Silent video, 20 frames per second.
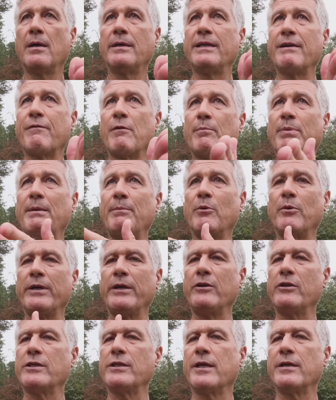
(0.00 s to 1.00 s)
different people
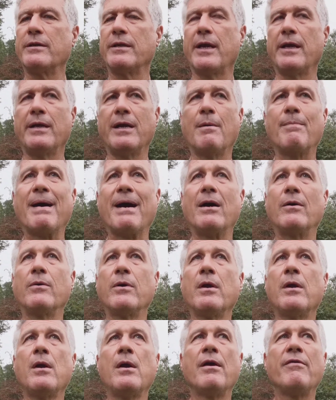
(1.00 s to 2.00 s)
each Sunday, about
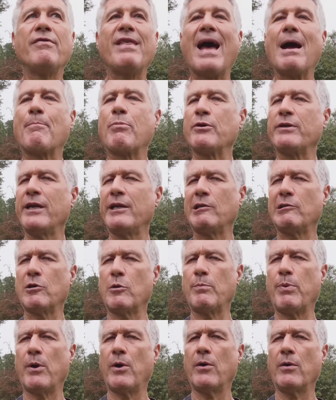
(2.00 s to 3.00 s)
that
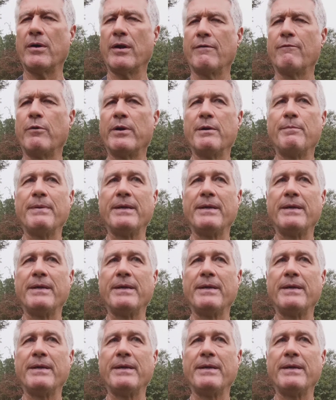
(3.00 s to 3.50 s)
particular part of what it